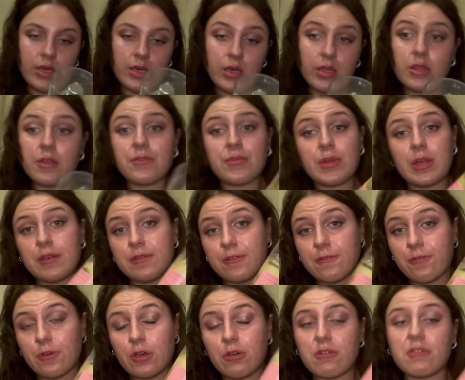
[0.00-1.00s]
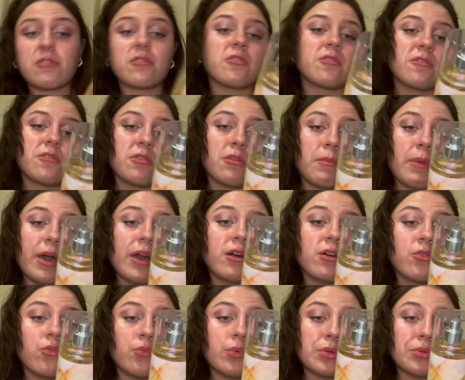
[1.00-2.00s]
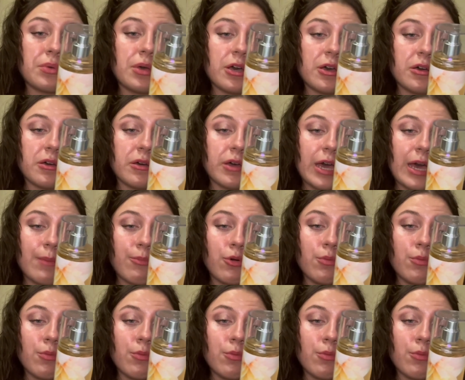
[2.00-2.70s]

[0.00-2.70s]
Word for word: This one has the fragrance notes on the back, which are apple